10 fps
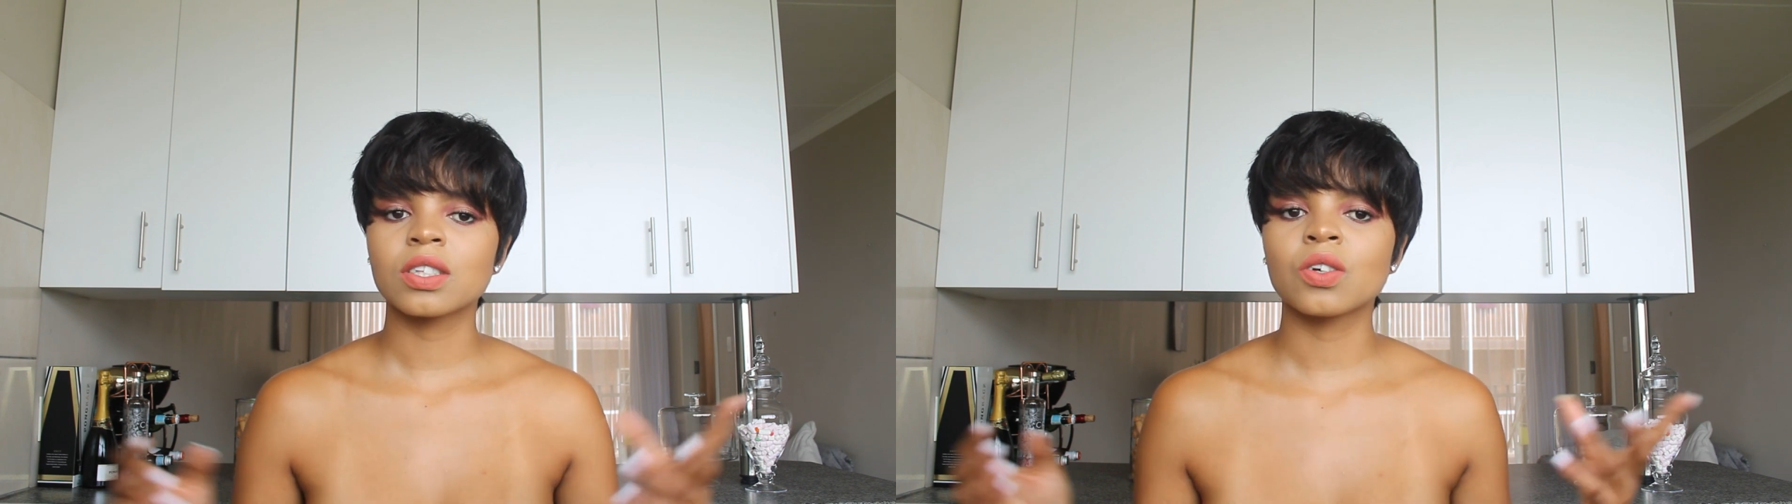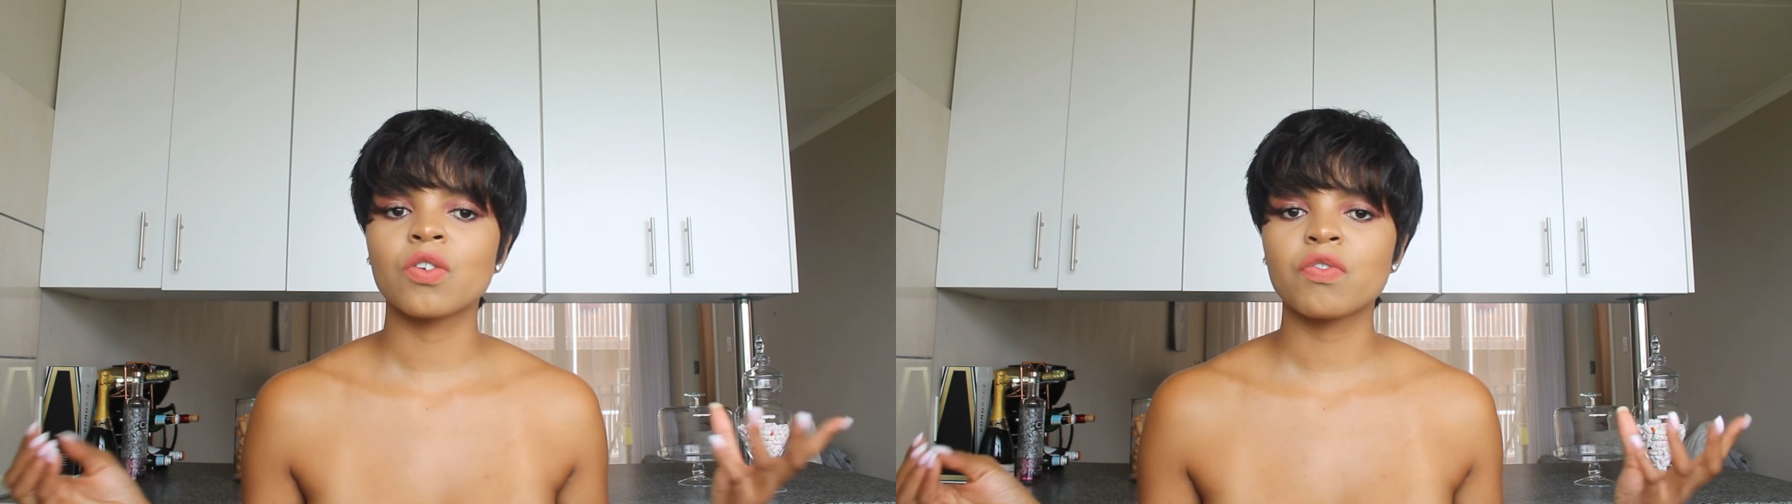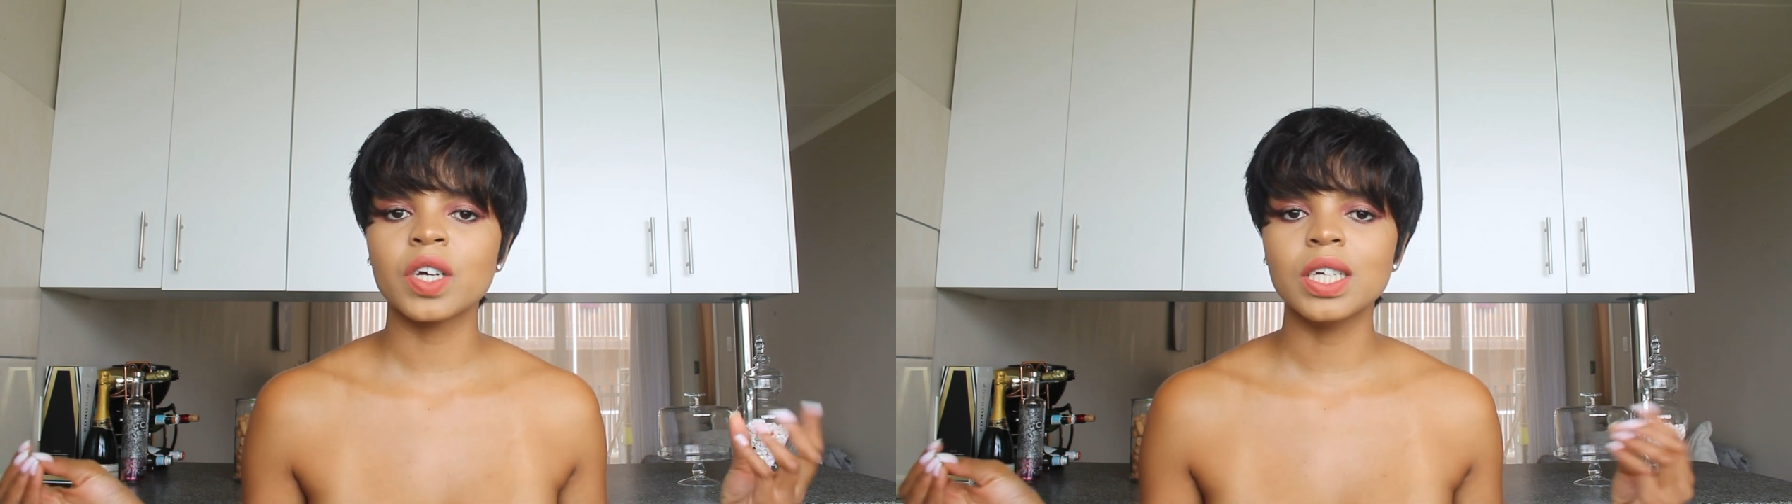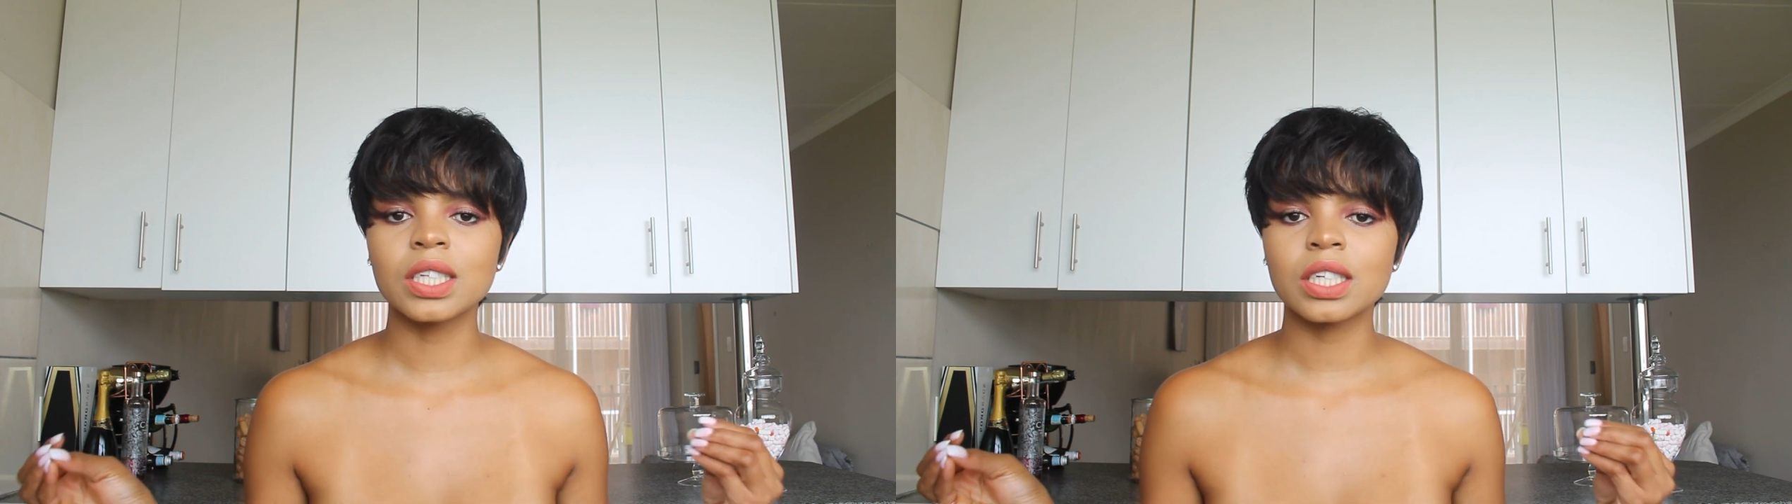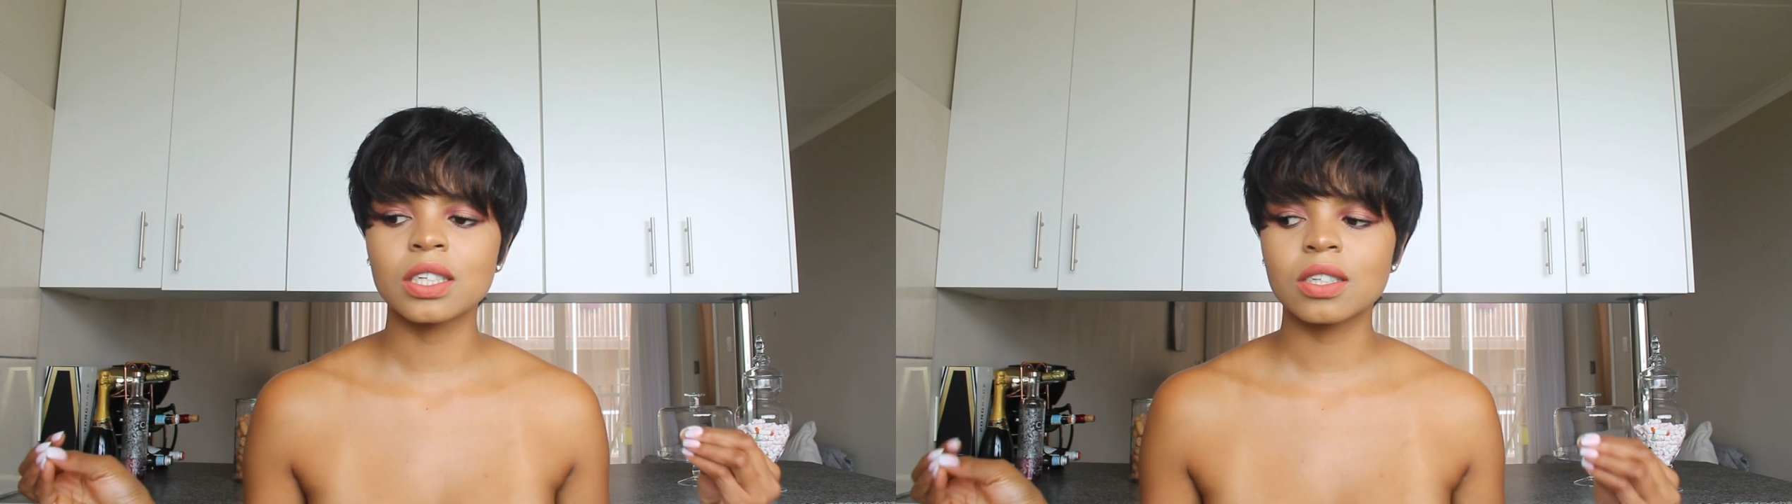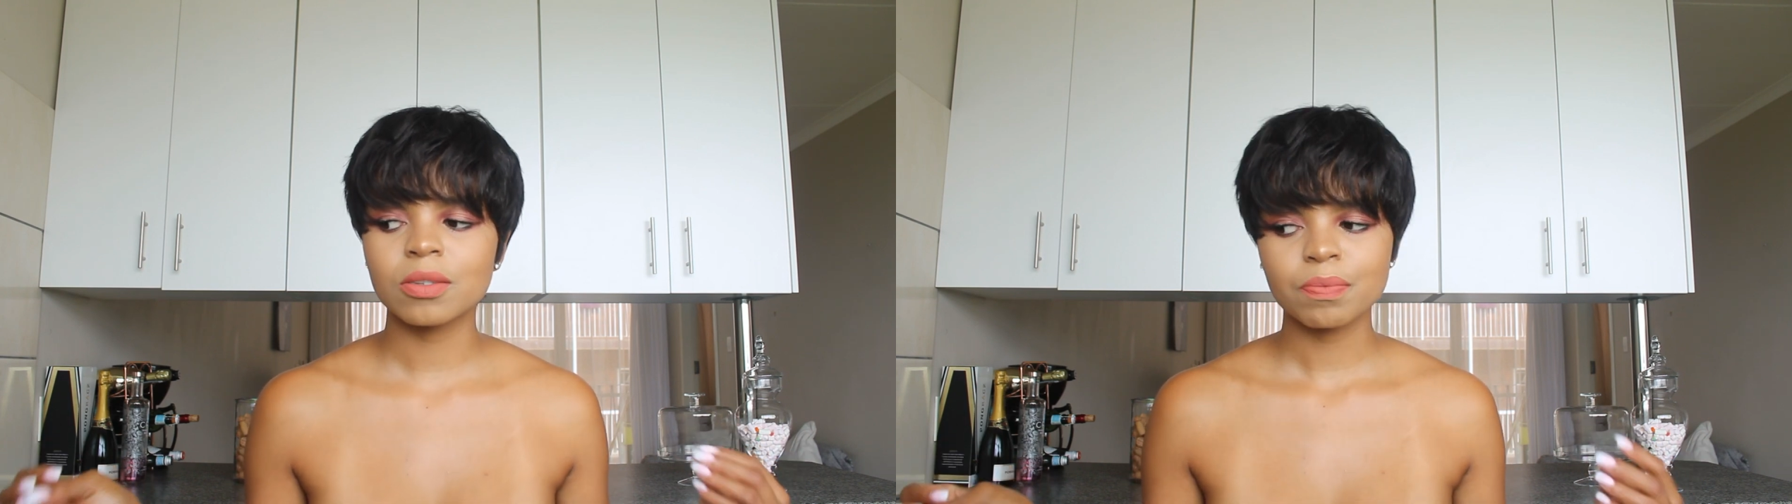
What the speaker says: So for instance,